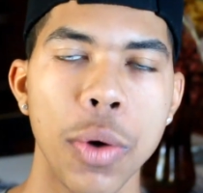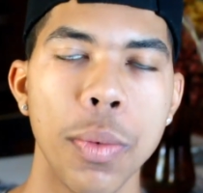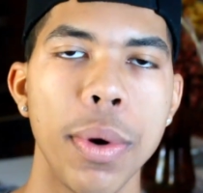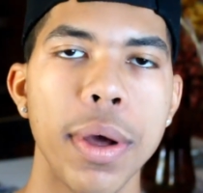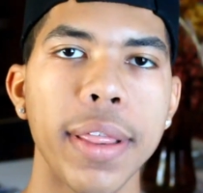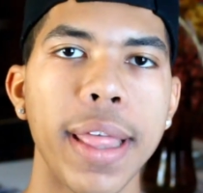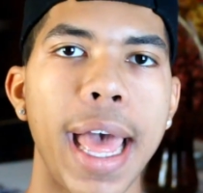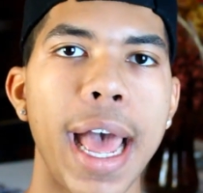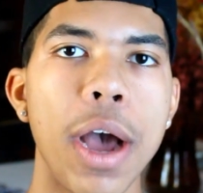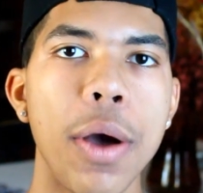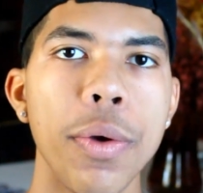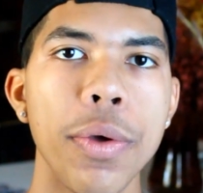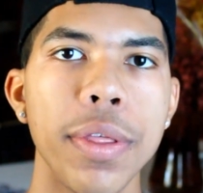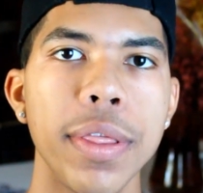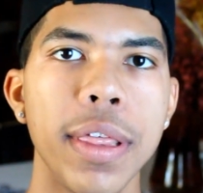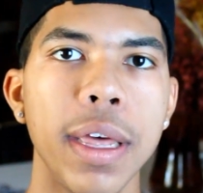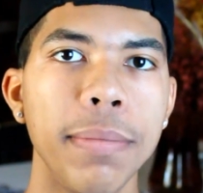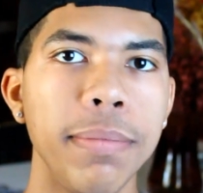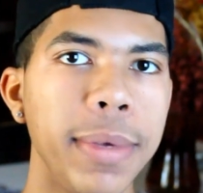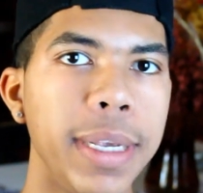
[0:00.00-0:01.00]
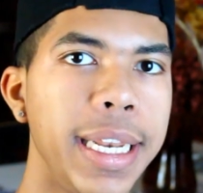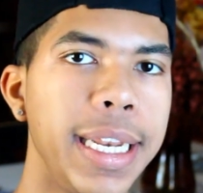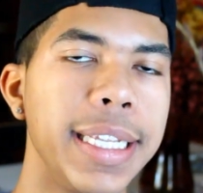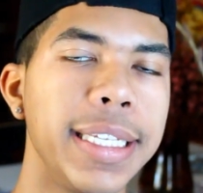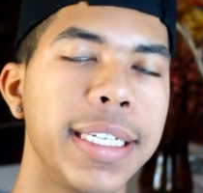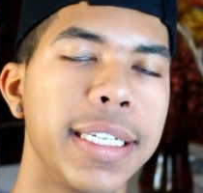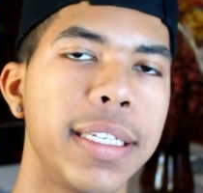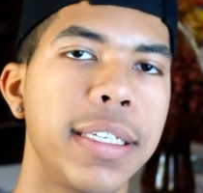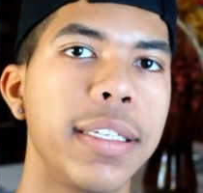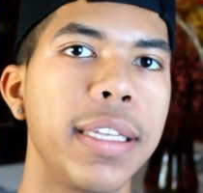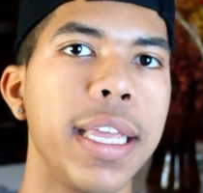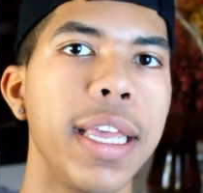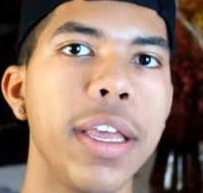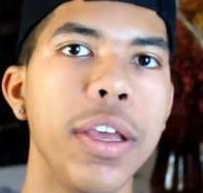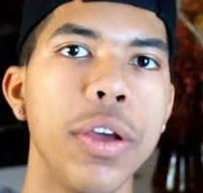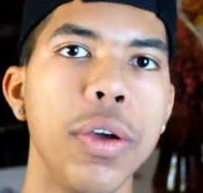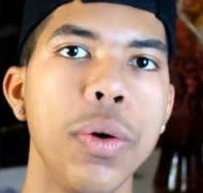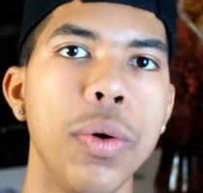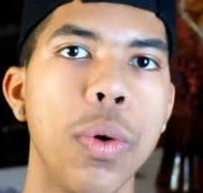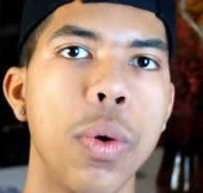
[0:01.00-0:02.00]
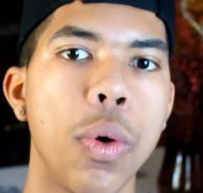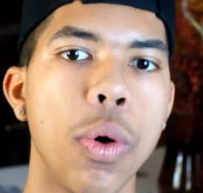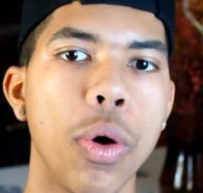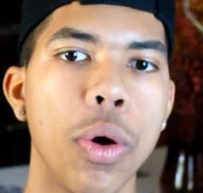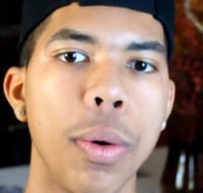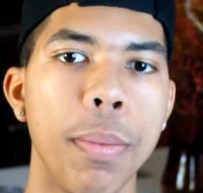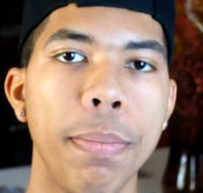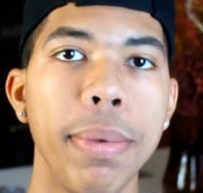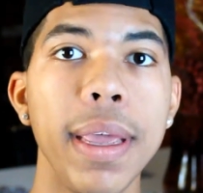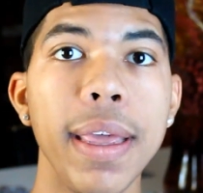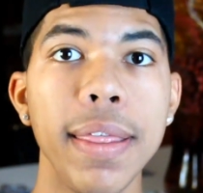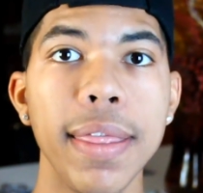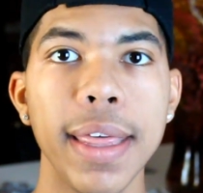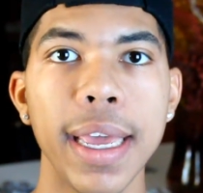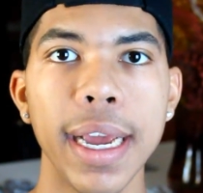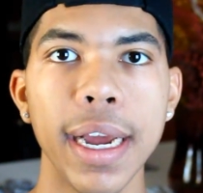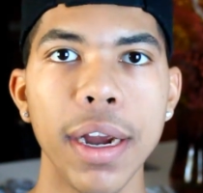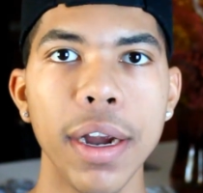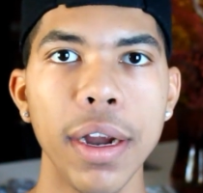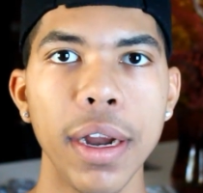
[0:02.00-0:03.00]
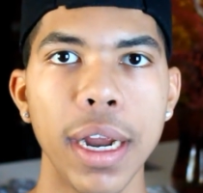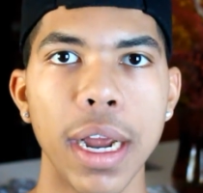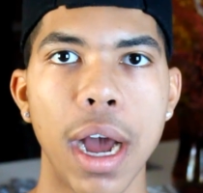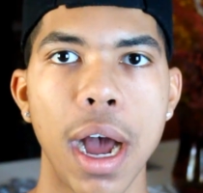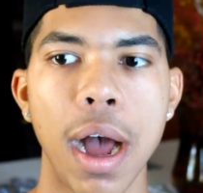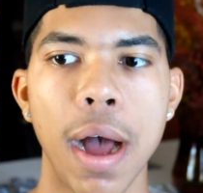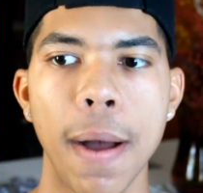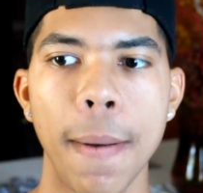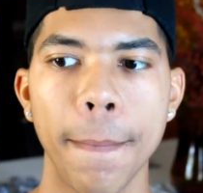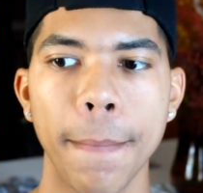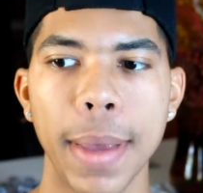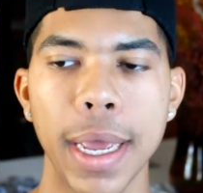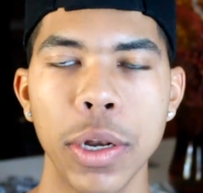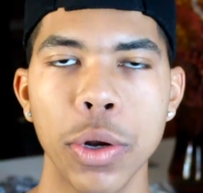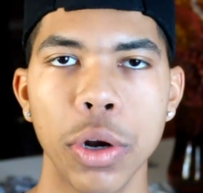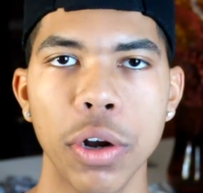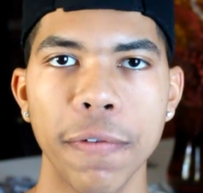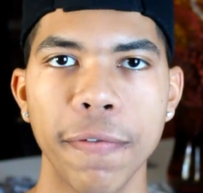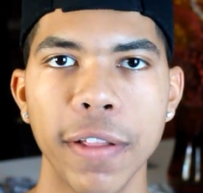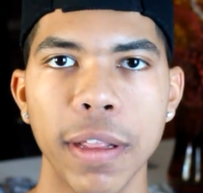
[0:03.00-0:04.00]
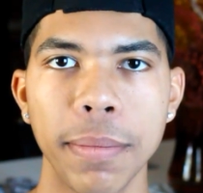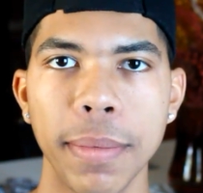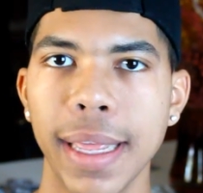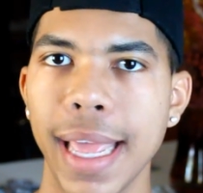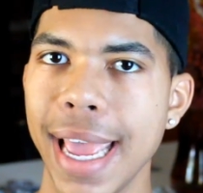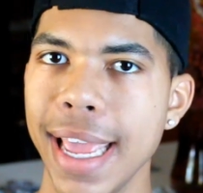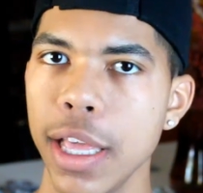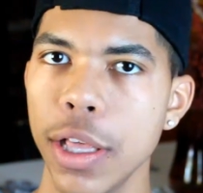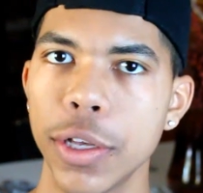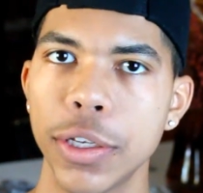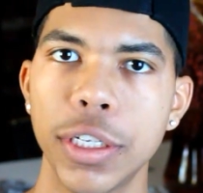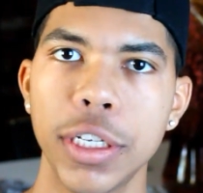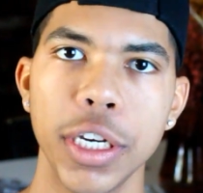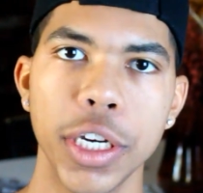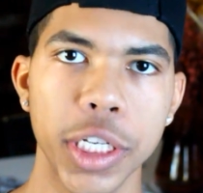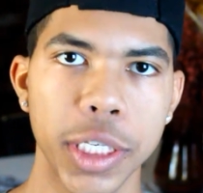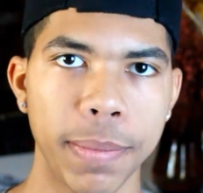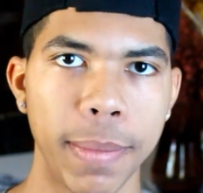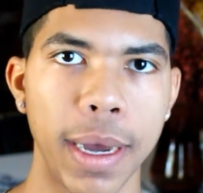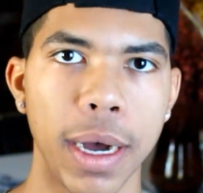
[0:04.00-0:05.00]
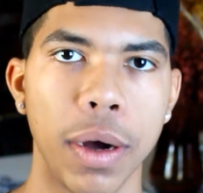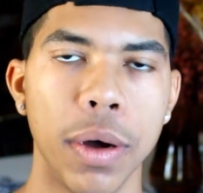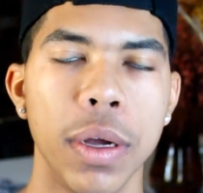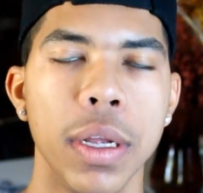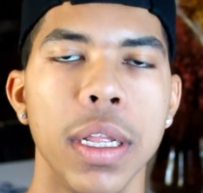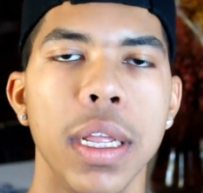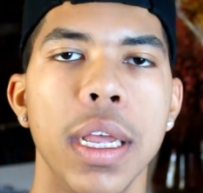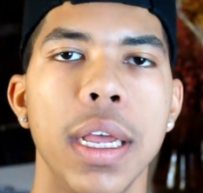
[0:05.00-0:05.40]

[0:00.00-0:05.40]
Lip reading: without them needing to see you or be there in order for them to get used to your smell.